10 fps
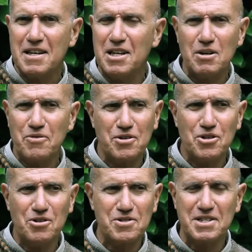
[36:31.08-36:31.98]
And if we
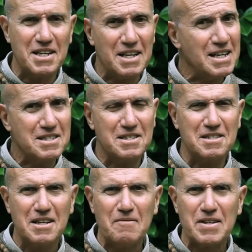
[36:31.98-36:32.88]
don't realize it
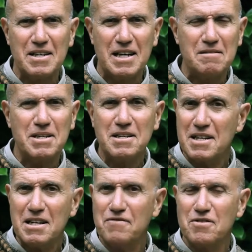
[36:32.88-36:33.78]
and be
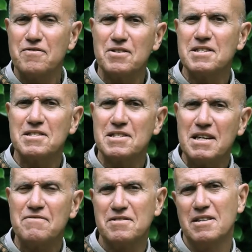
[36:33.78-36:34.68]
grateful for this
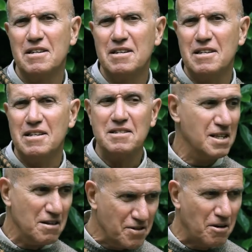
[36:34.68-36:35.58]
gift
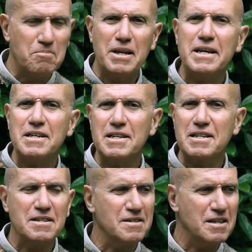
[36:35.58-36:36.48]
instead of
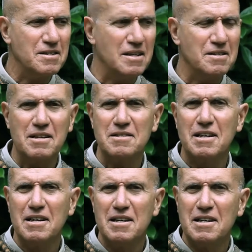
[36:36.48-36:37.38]
complaining and, and, and, and,
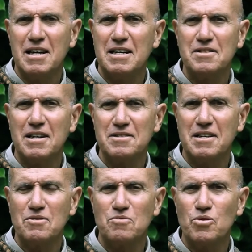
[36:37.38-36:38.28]
and, and,
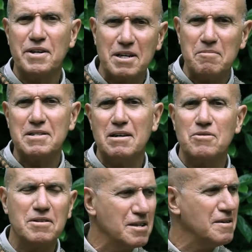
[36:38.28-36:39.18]
and worrying about
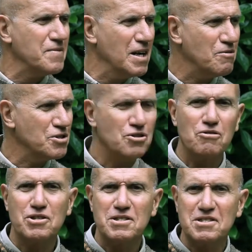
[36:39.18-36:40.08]
our our
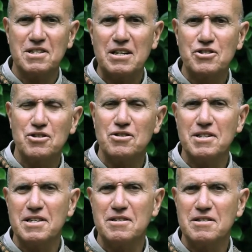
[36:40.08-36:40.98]
social
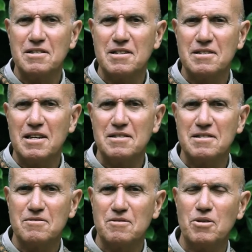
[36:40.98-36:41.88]
structure and, and,
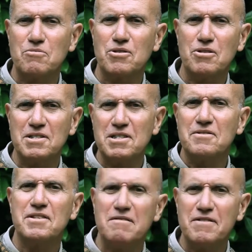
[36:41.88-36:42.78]
and what we're going to see on
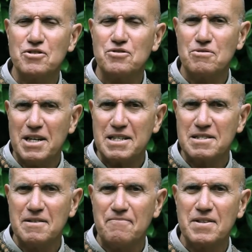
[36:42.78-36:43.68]
television tonight,
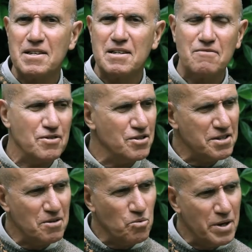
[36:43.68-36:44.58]
if we're
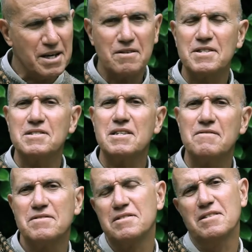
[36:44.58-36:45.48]
not aware of this
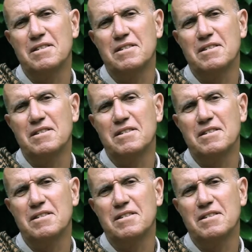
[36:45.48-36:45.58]
gift,